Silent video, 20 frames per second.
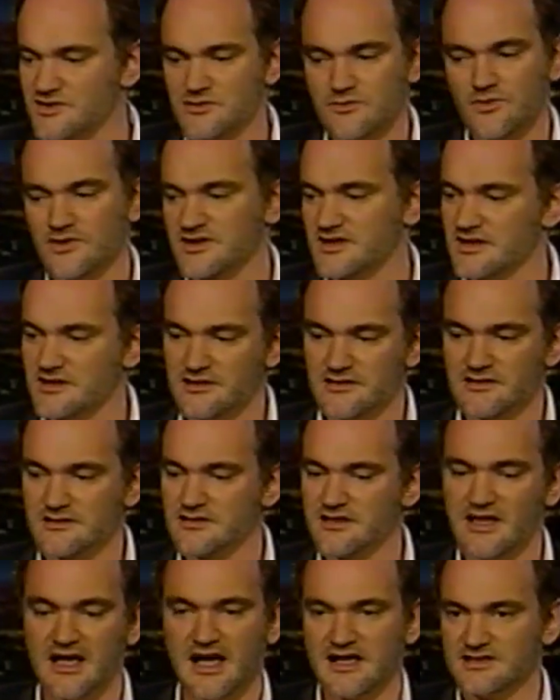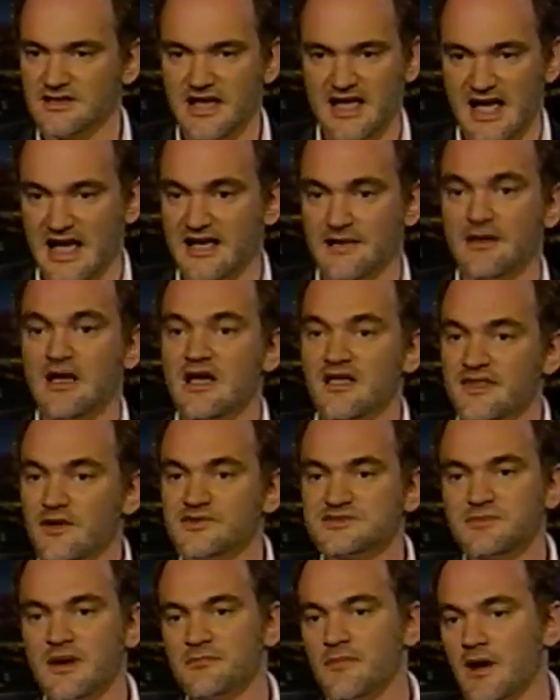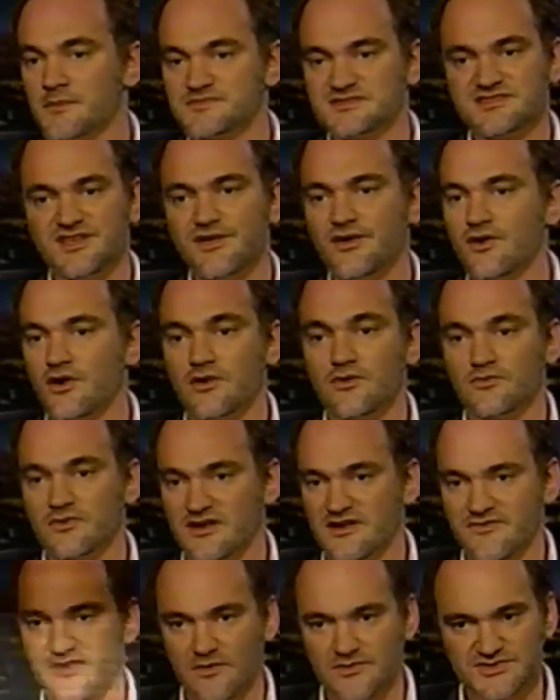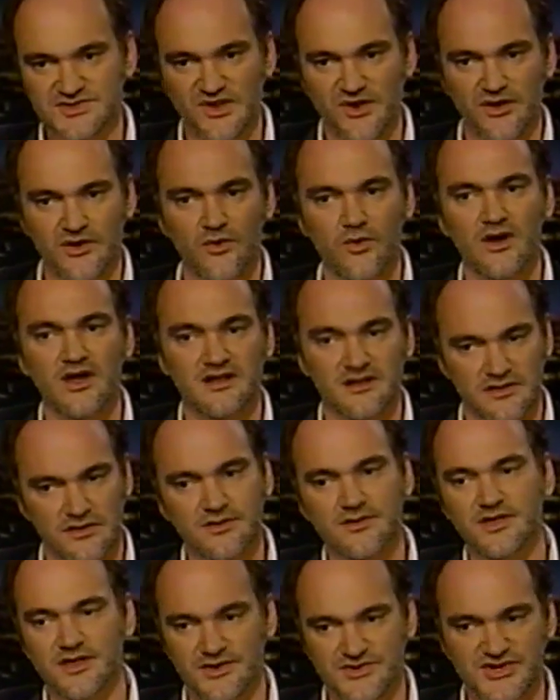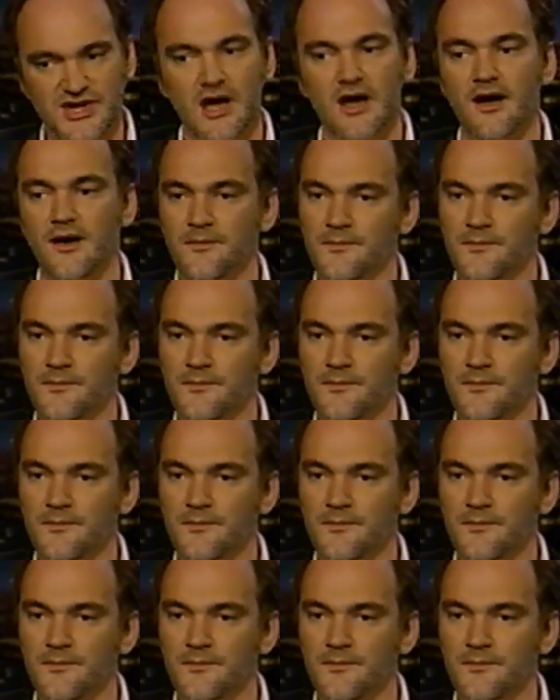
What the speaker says: started working. Yeah, that was my mom's deal. If I was going to quit, get a job.